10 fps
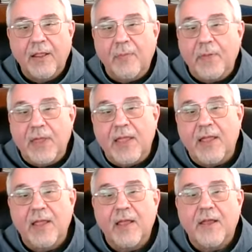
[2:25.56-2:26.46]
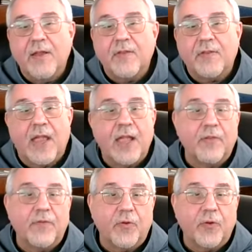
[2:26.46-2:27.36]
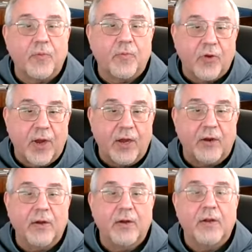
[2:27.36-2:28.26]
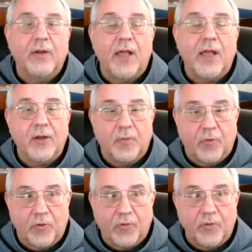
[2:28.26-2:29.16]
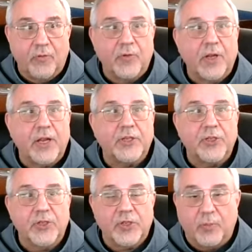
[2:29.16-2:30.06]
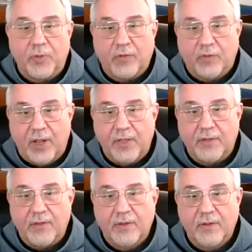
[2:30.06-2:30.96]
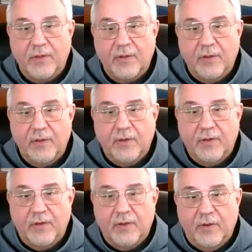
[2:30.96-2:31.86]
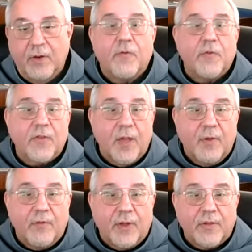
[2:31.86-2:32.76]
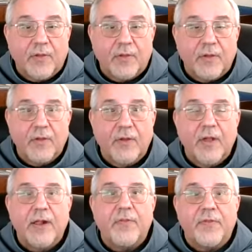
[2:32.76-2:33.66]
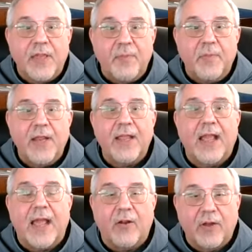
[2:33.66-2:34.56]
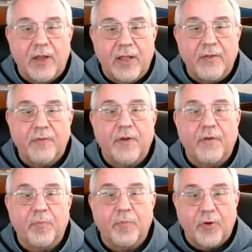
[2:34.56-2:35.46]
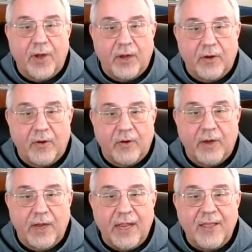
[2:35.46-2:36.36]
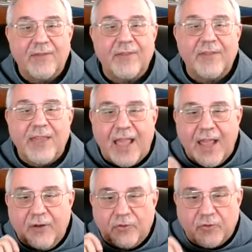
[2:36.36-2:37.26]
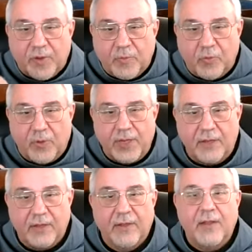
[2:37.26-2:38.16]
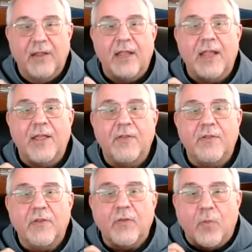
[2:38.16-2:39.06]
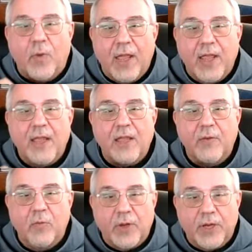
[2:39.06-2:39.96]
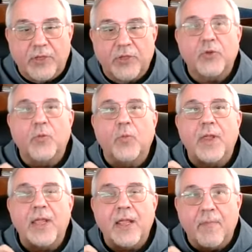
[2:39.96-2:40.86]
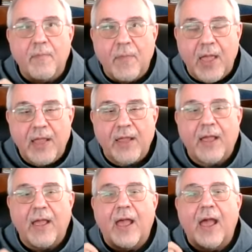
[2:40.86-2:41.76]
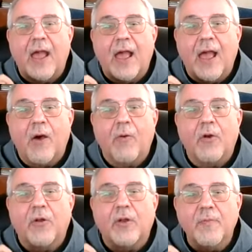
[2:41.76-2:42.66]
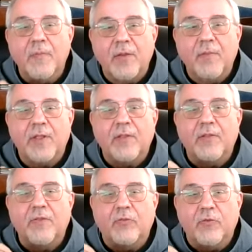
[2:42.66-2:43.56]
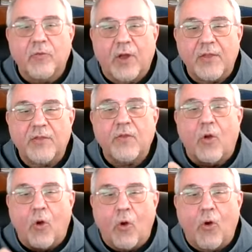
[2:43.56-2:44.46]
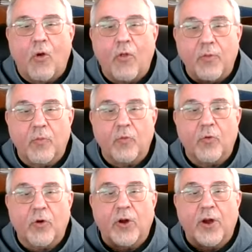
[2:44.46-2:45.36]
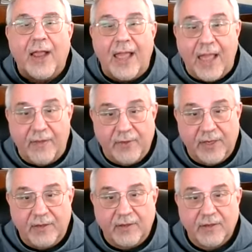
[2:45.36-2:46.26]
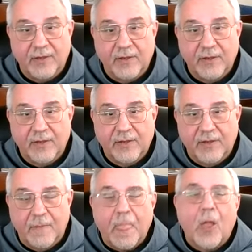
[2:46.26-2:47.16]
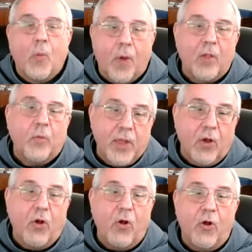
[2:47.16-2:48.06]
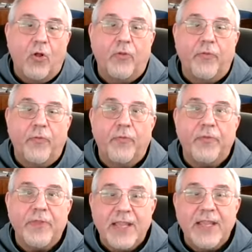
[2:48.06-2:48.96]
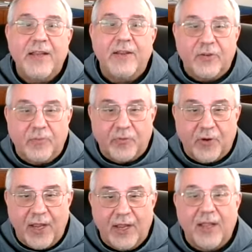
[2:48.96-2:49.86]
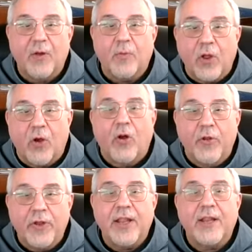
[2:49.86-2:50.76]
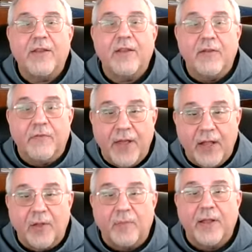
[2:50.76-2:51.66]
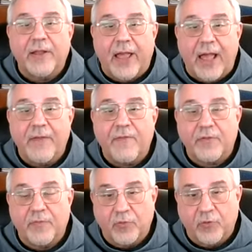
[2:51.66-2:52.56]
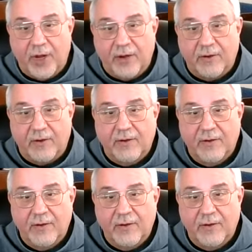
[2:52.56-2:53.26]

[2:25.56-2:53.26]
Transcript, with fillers: The P stands for prayer and a personal relationship with Christ. For some of us, deepening our life of prayer is the entry point, is the way in which we make our commitment to Christ all the more evident. While we all need to pray and we all need to develop lives of prayer,